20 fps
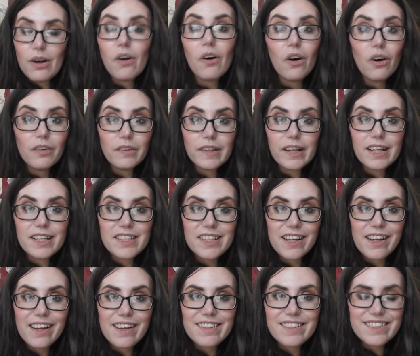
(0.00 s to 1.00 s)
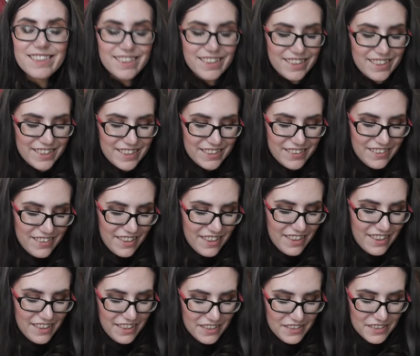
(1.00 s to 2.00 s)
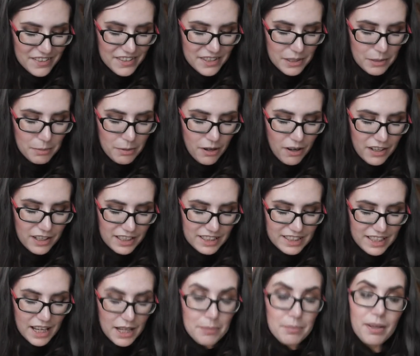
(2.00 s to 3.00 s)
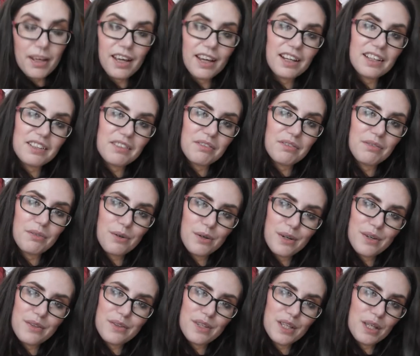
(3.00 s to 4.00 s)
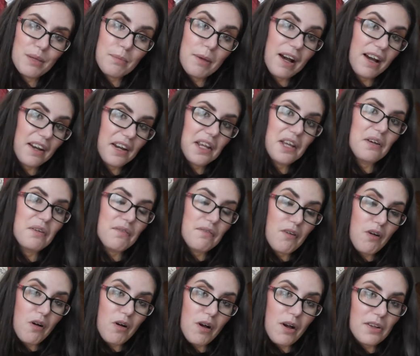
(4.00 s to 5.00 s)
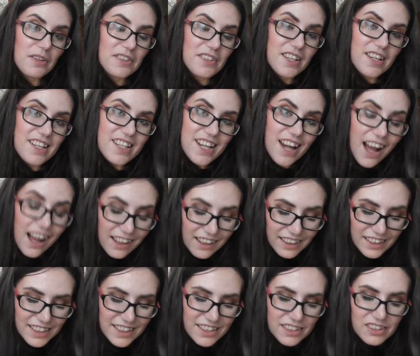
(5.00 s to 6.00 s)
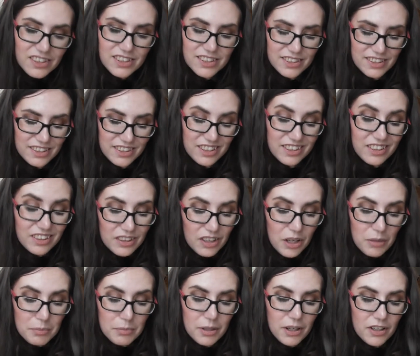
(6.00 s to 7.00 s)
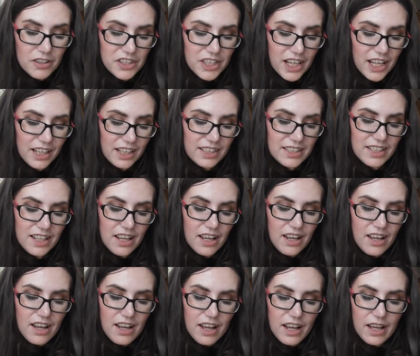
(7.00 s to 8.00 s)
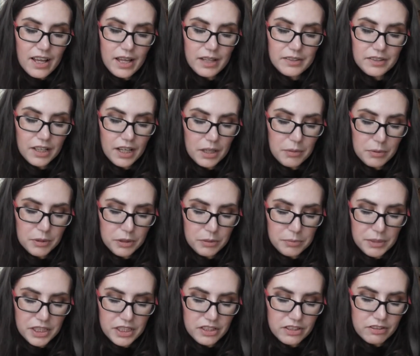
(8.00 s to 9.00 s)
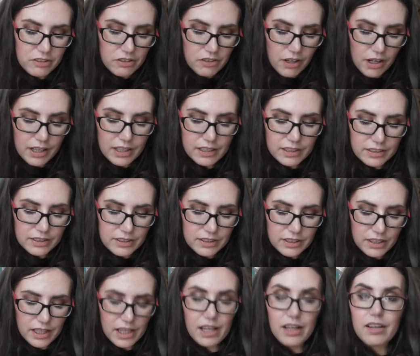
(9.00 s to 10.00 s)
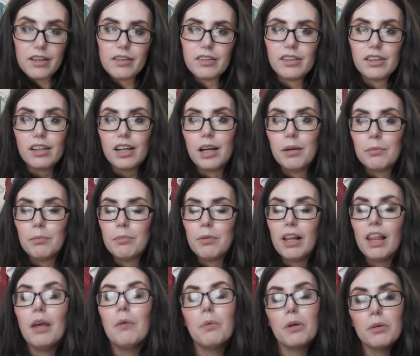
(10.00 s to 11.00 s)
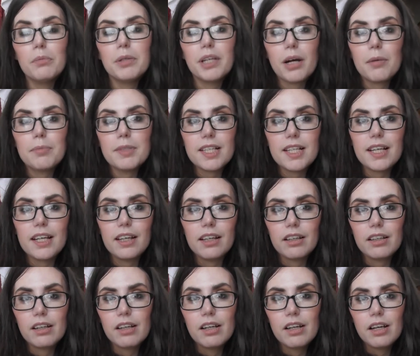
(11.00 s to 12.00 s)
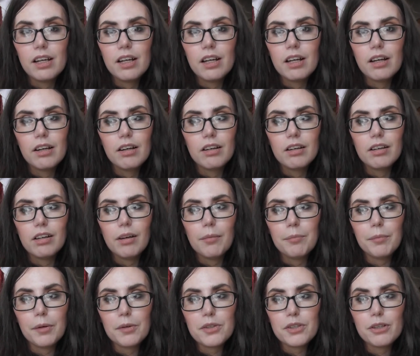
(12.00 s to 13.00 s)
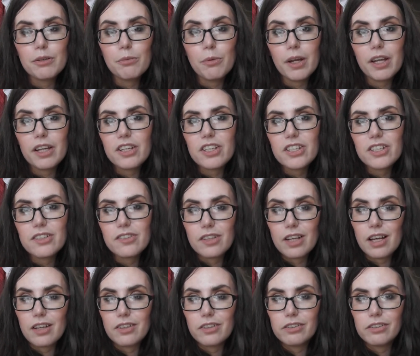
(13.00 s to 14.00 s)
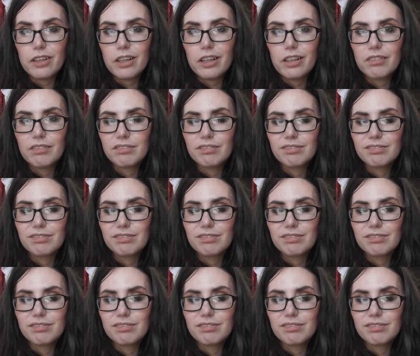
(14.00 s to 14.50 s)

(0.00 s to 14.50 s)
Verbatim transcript: all that jazz. So those are the products that I picked for the Panning of Oz challenge. This is a year-long project and I will be trying to get, I, well I will be updating, I'm not sure which Saturday,